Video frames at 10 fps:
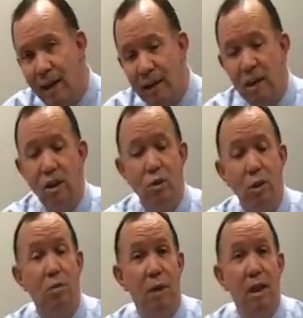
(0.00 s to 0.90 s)
I think this is
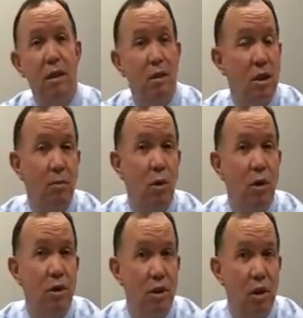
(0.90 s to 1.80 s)
what's made some
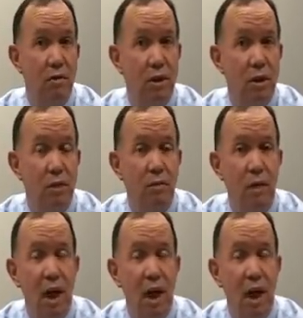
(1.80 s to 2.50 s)
courts nervous.